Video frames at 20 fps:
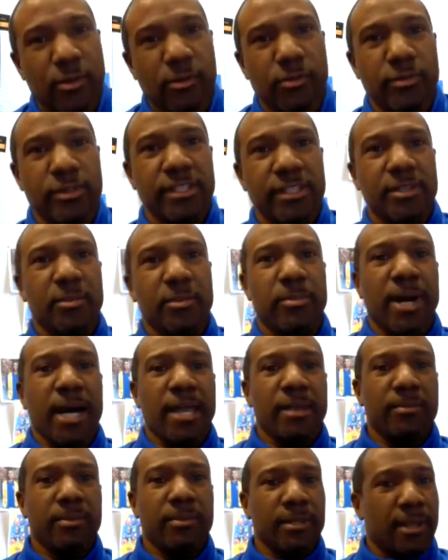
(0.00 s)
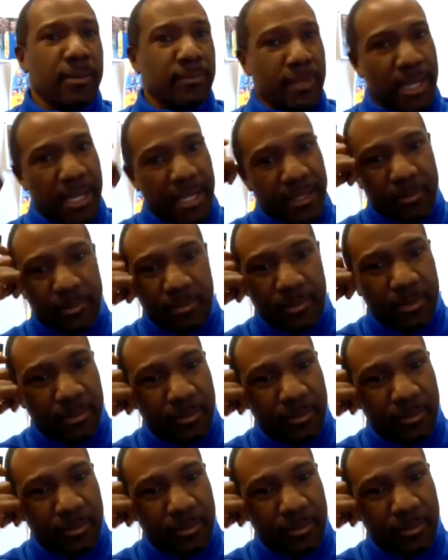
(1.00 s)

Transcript: go read their bible i'm not a,